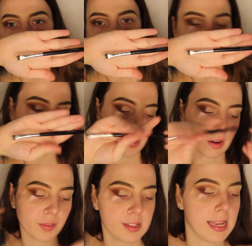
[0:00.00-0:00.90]

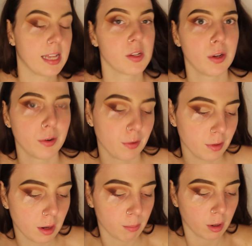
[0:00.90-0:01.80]
part of a set, so I don't know the
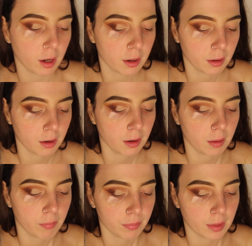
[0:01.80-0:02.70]
number.
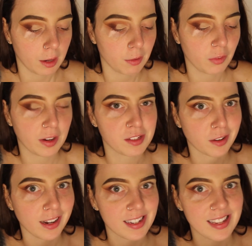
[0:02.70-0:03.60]
I don't know if I still
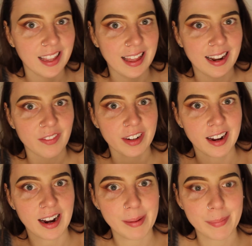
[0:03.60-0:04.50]
need to say that every
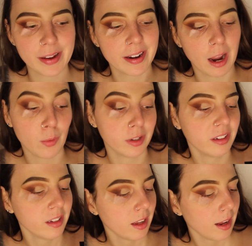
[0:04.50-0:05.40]
time, but I
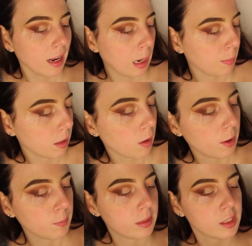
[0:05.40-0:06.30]
will. And I'm going to go
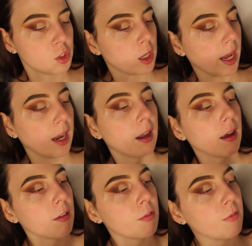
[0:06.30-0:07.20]
in with this shade
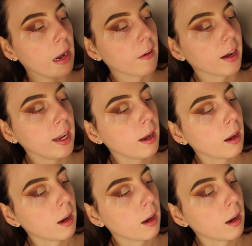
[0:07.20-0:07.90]
Fairy.